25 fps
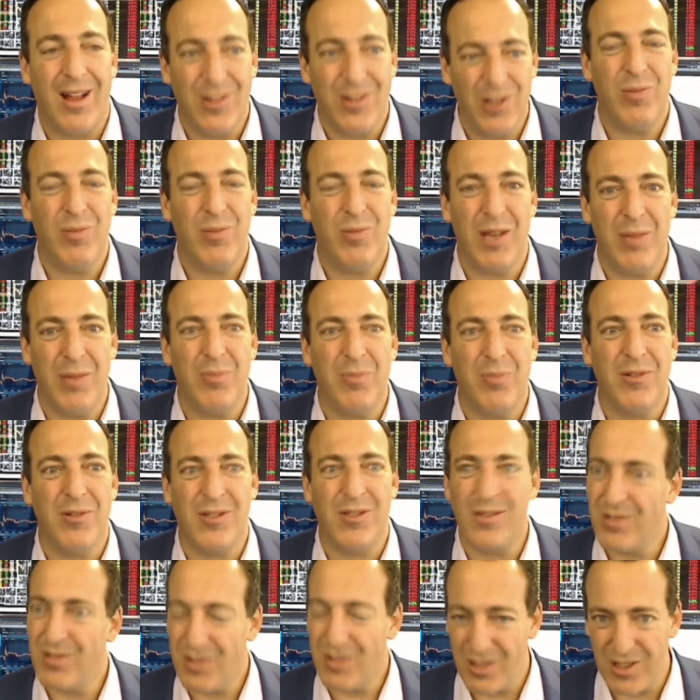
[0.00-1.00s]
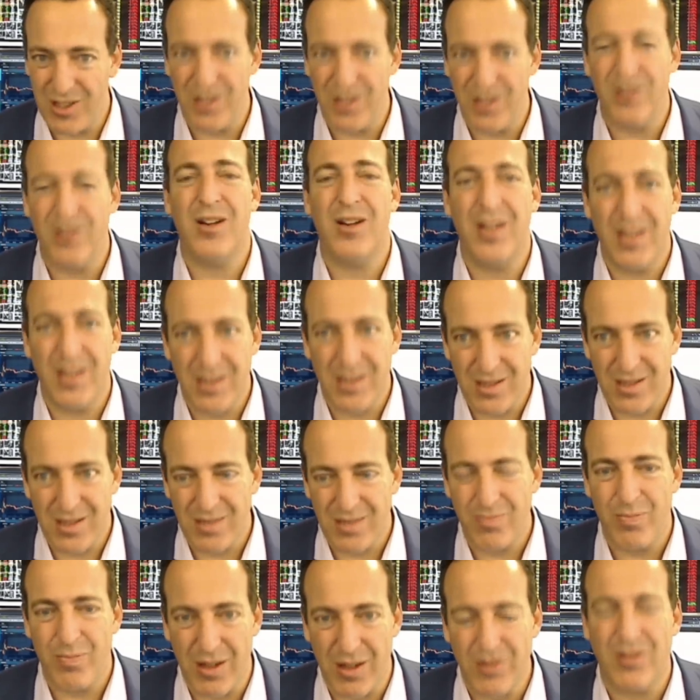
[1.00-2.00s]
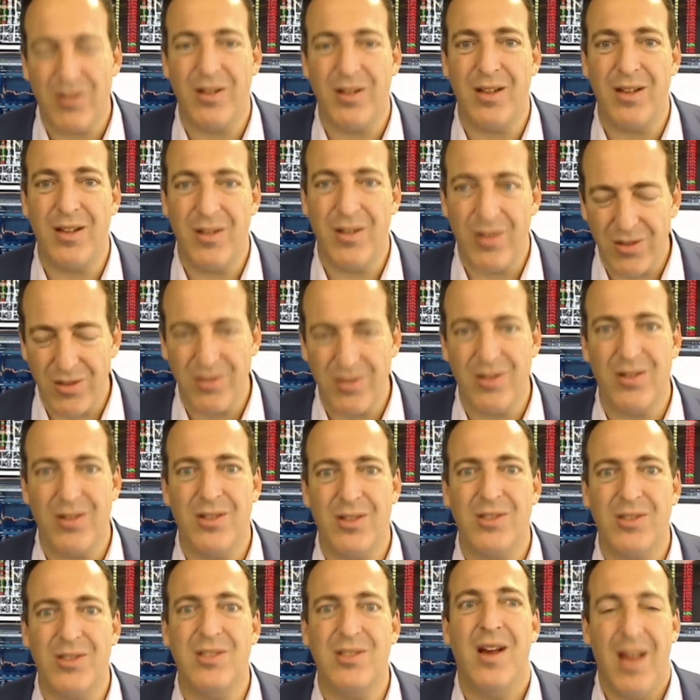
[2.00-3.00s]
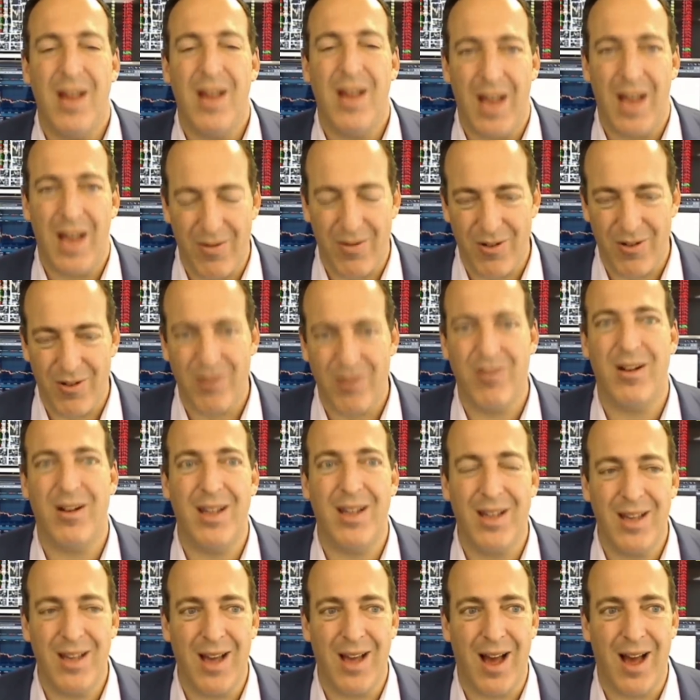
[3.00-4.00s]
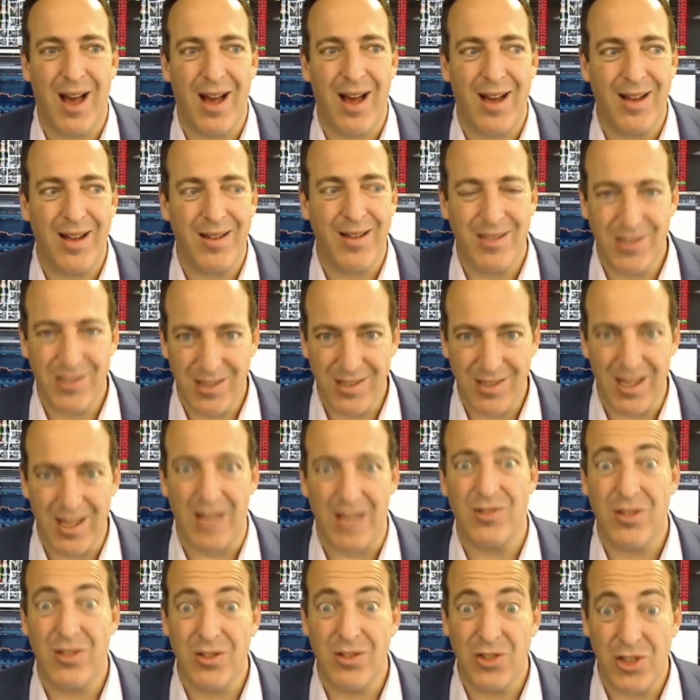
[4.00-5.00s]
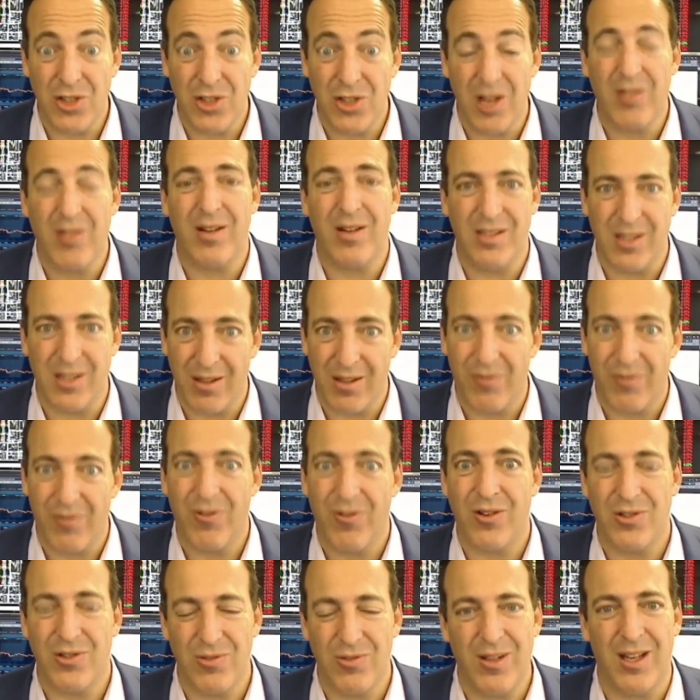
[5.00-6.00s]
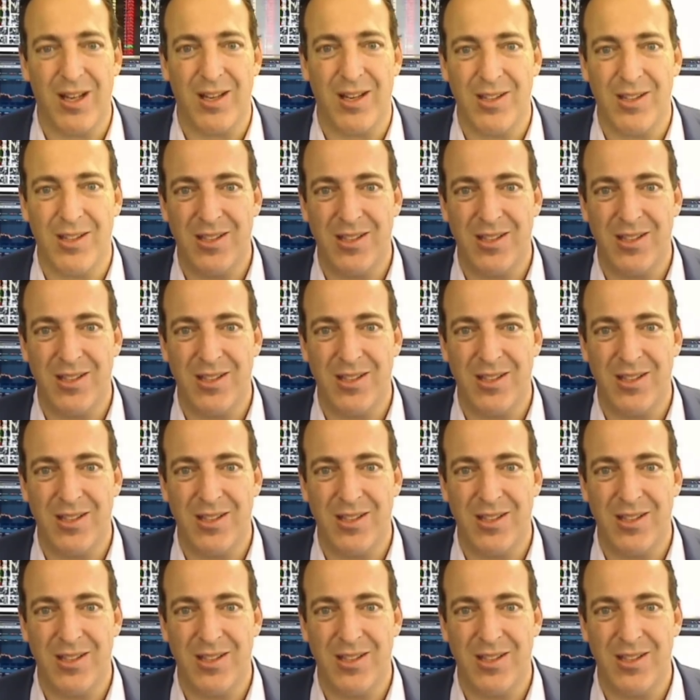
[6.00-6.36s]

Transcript: 2 people, serious Bitcoin holders, have already scheduled showings in the first week.